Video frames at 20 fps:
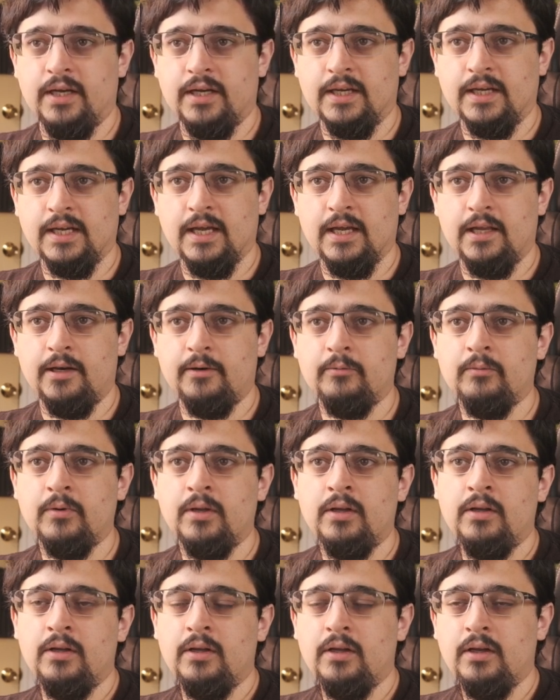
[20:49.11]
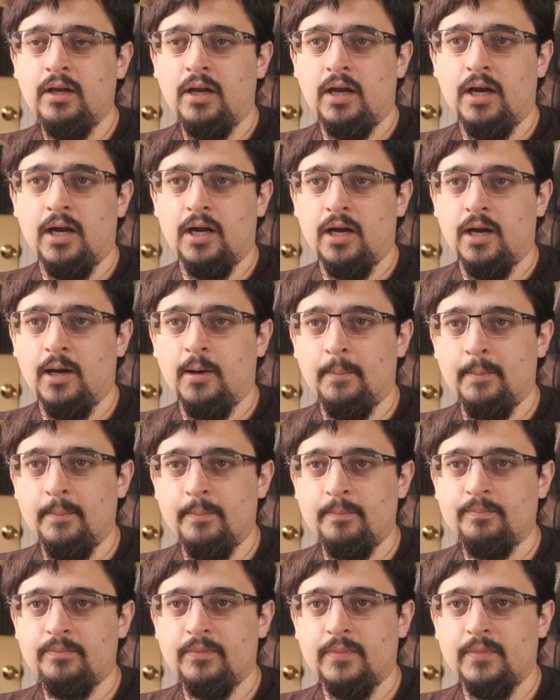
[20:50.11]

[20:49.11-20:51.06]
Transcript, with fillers: again, um,